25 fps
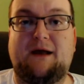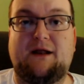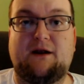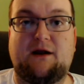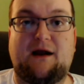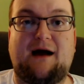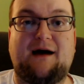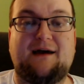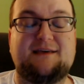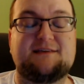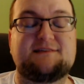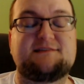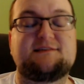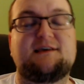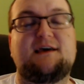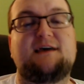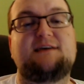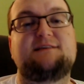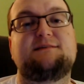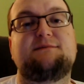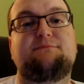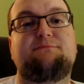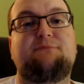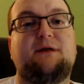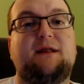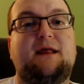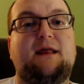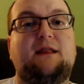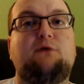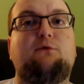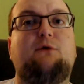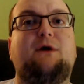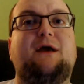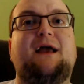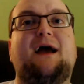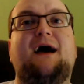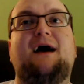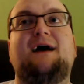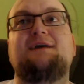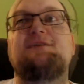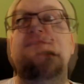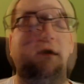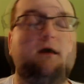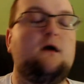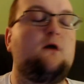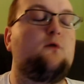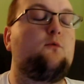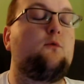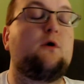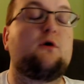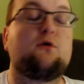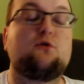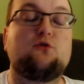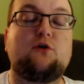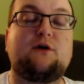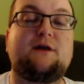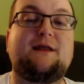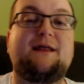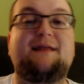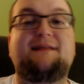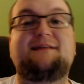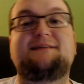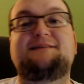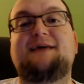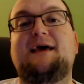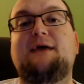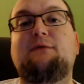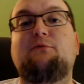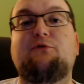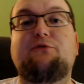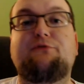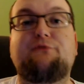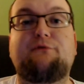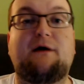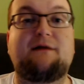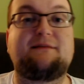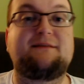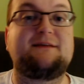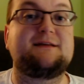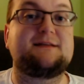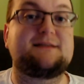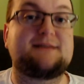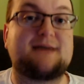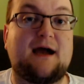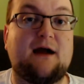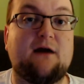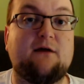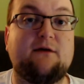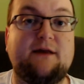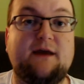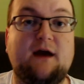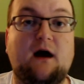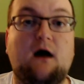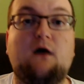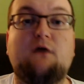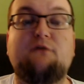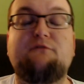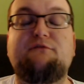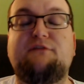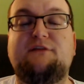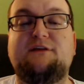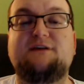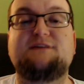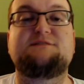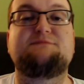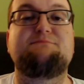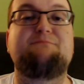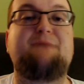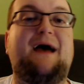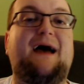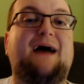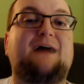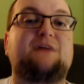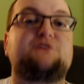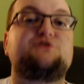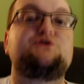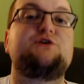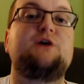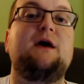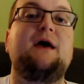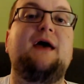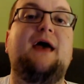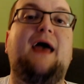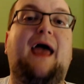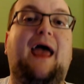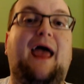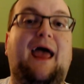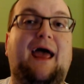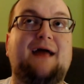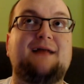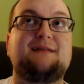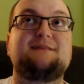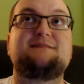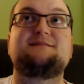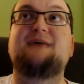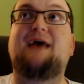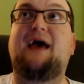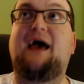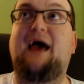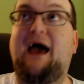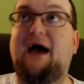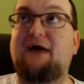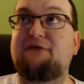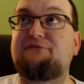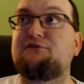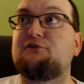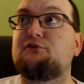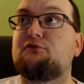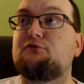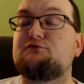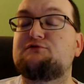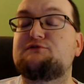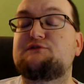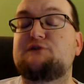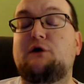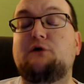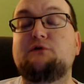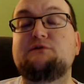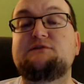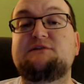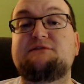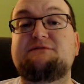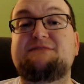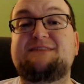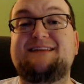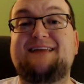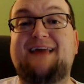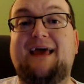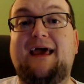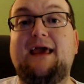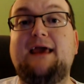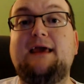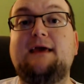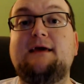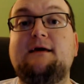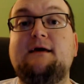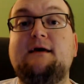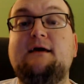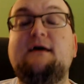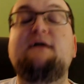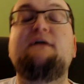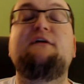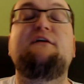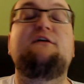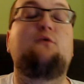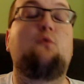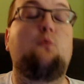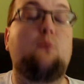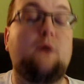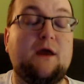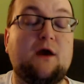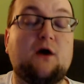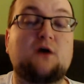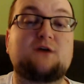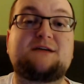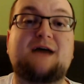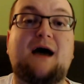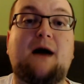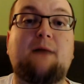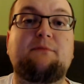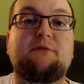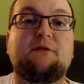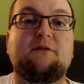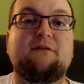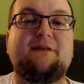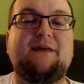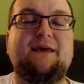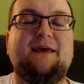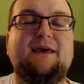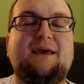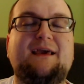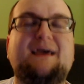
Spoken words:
how you slice it. But anyway, guys, we were looking at the table throughout the entirety of this match. And after the results of today, we are top of the league.